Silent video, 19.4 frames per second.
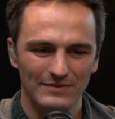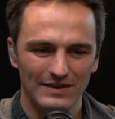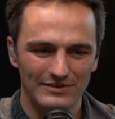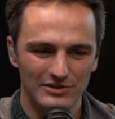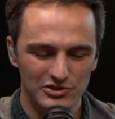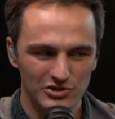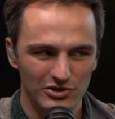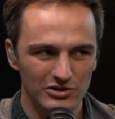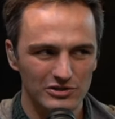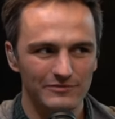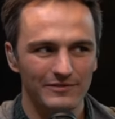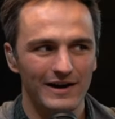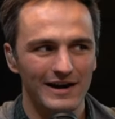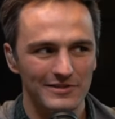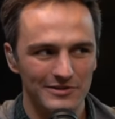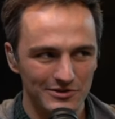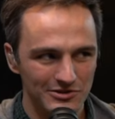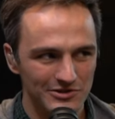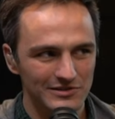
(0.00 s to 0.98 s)
The church
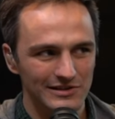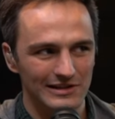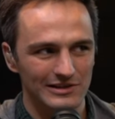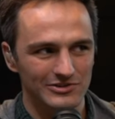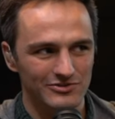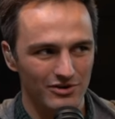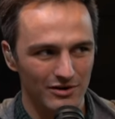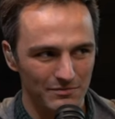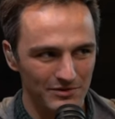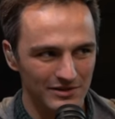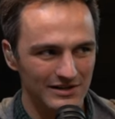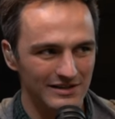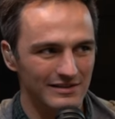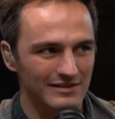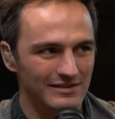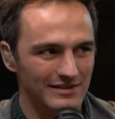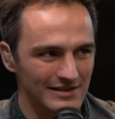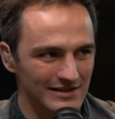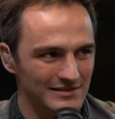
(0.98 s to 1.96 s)
fathers
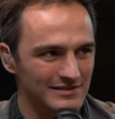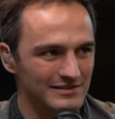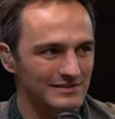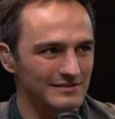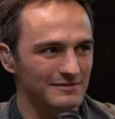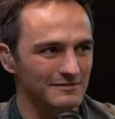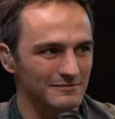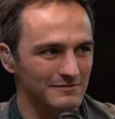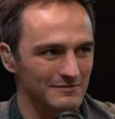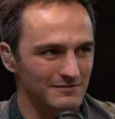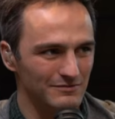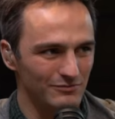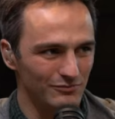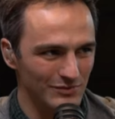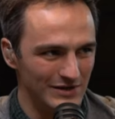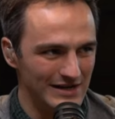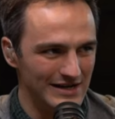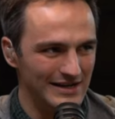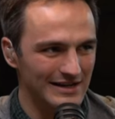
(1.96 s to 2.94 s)
interpreted this
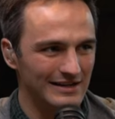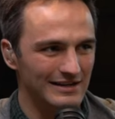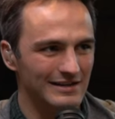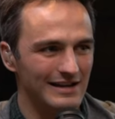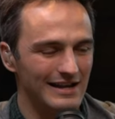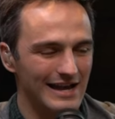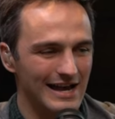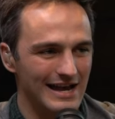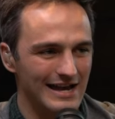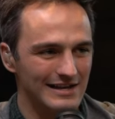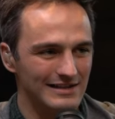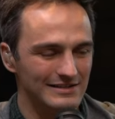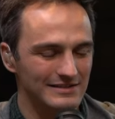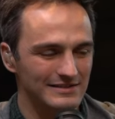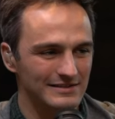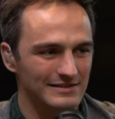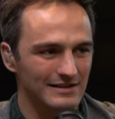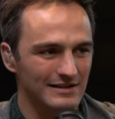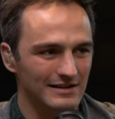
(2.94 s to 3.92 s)
reading
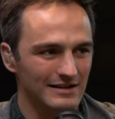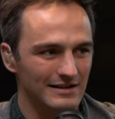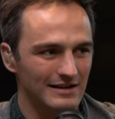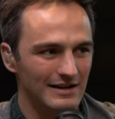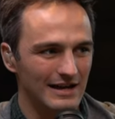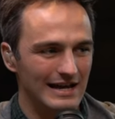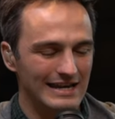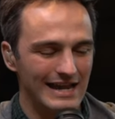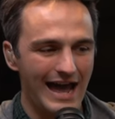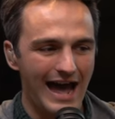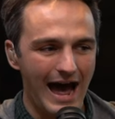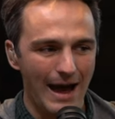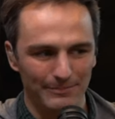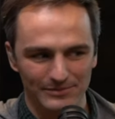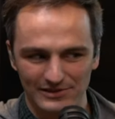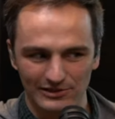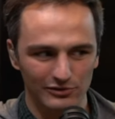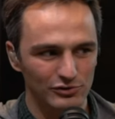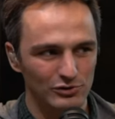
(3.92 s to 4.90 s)
as an
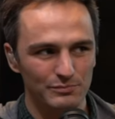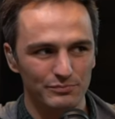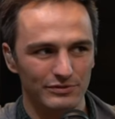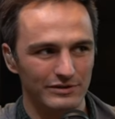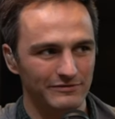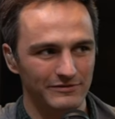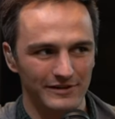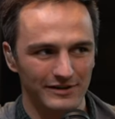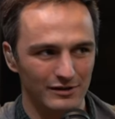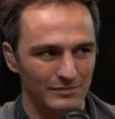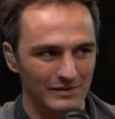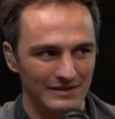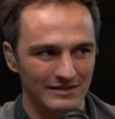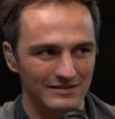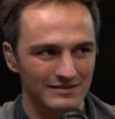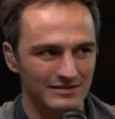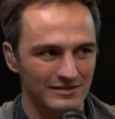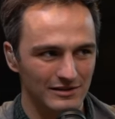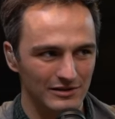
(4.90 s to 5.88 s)
absolute prefigurement
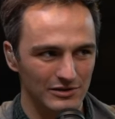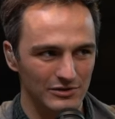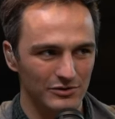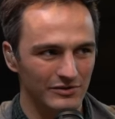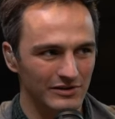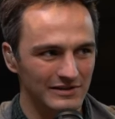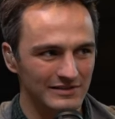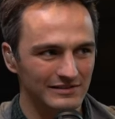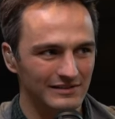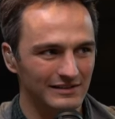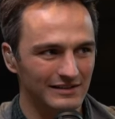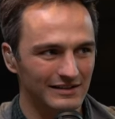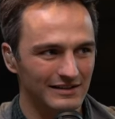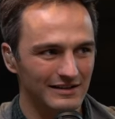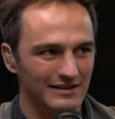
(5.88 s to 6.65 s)
to the Eucharist.